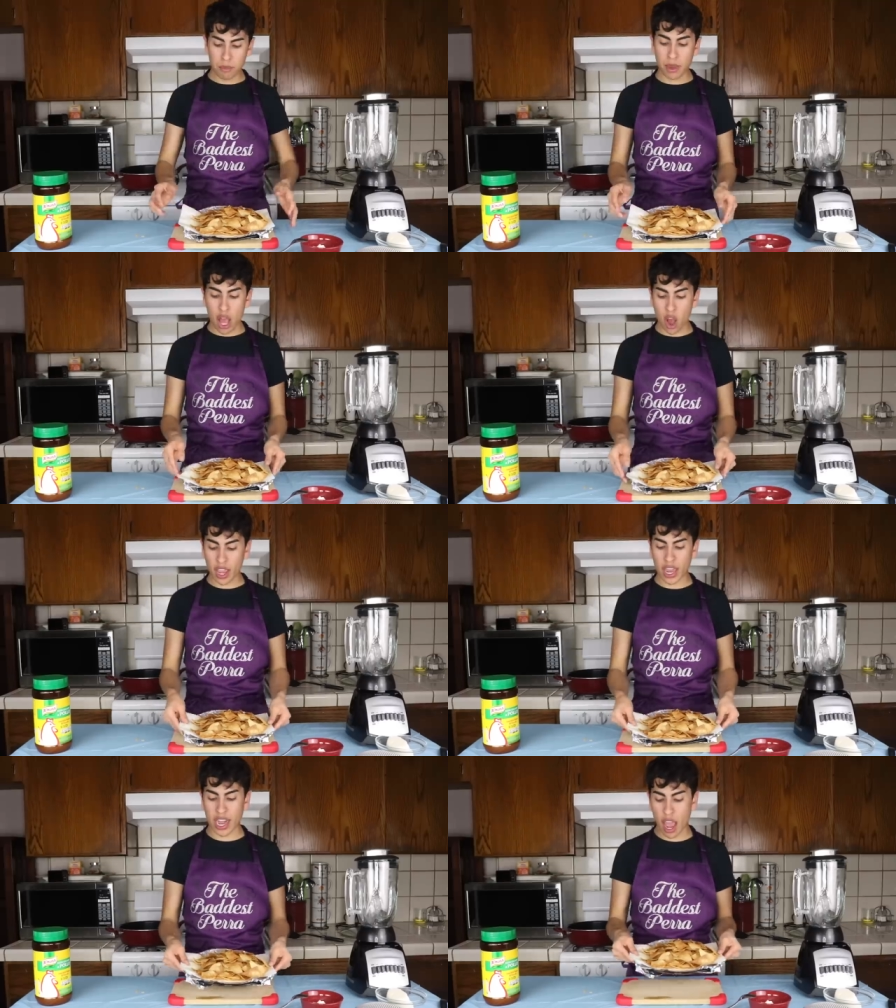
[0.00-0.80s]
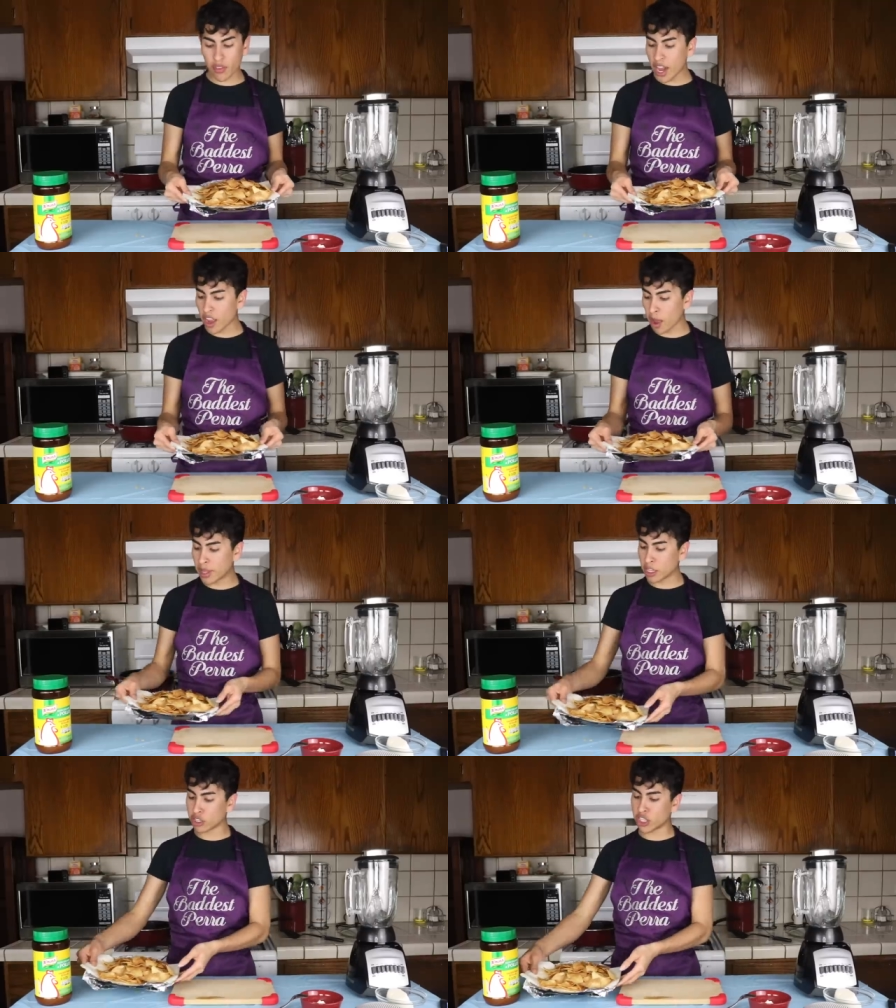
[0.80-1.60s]
But okay, now that I got
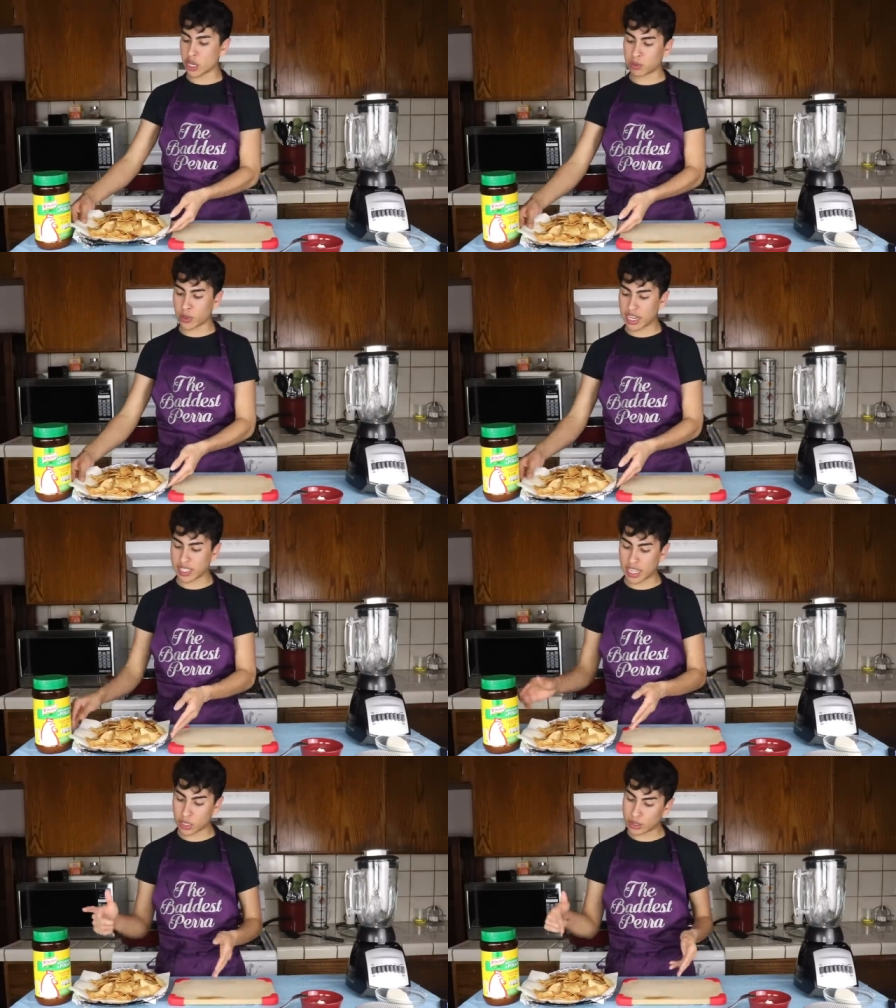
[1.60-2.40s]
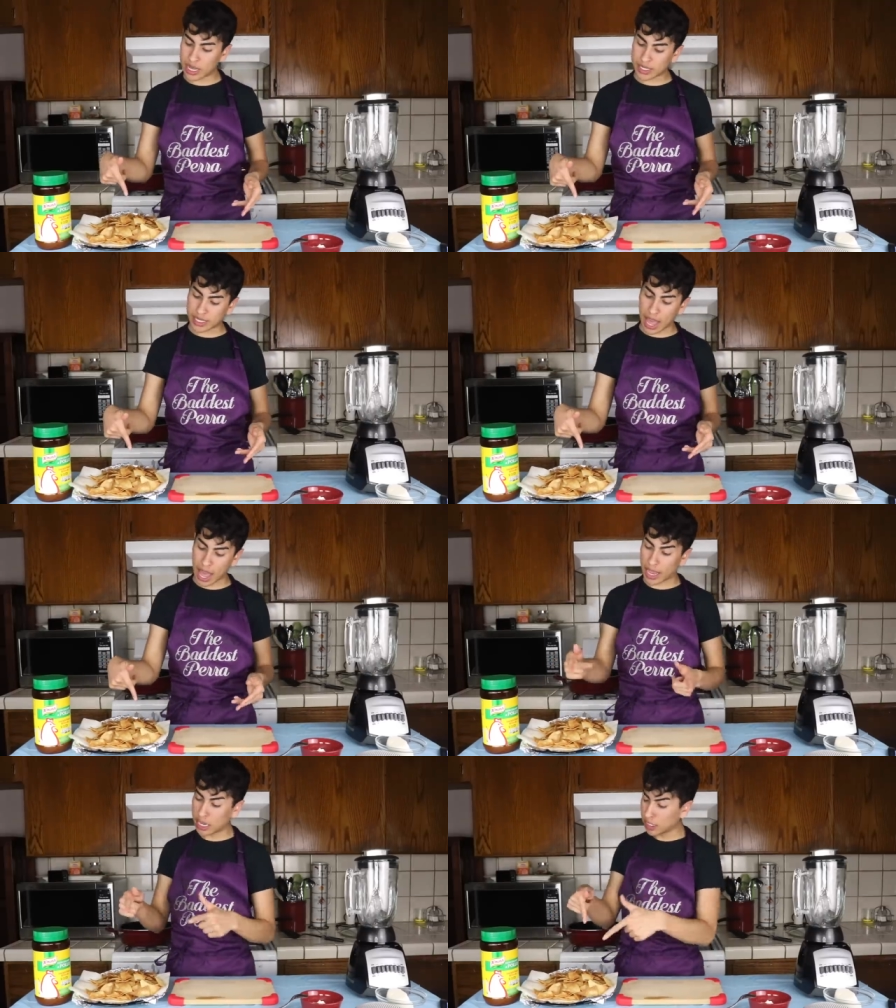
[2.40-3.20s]
my little chips, we're gonna set those
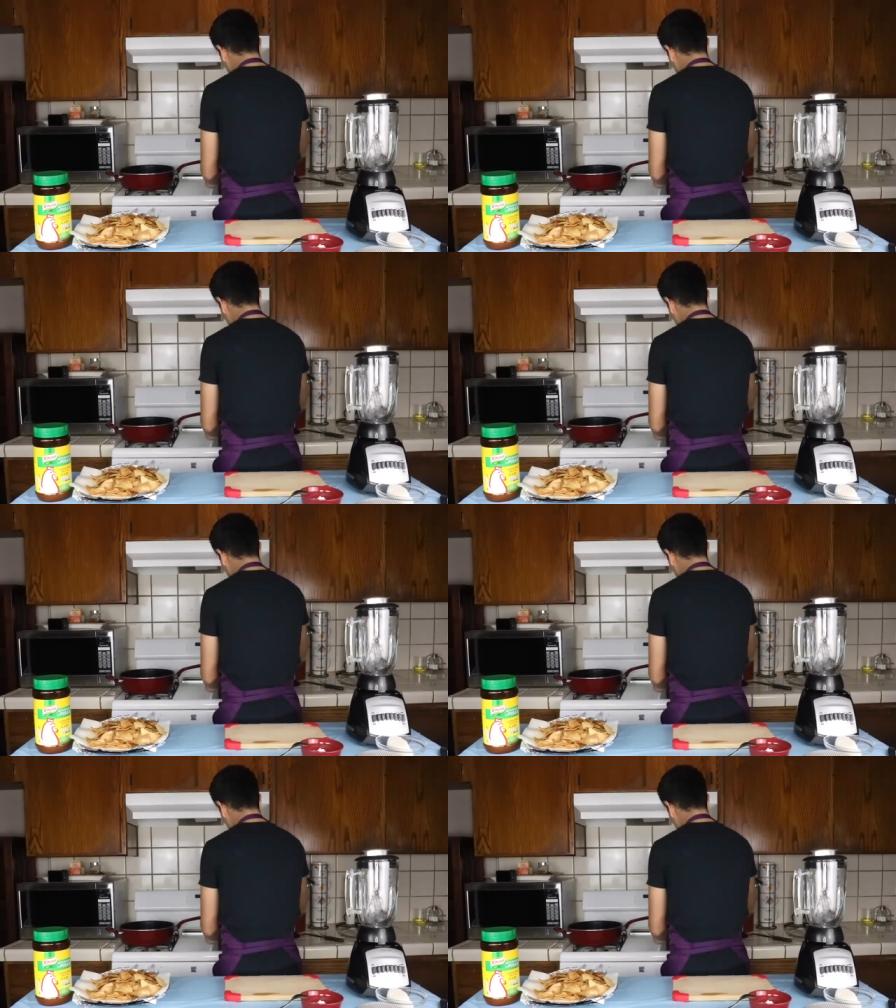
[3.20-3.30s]
aside.